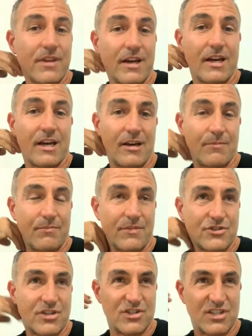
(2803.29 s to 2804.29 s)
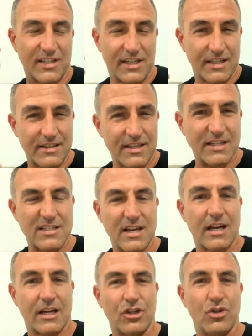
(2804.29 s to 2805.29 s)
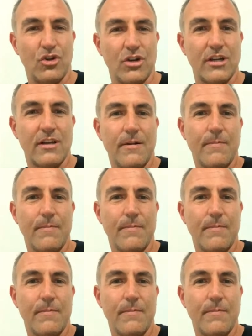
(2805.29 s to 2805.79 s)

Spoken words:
to get that darker look.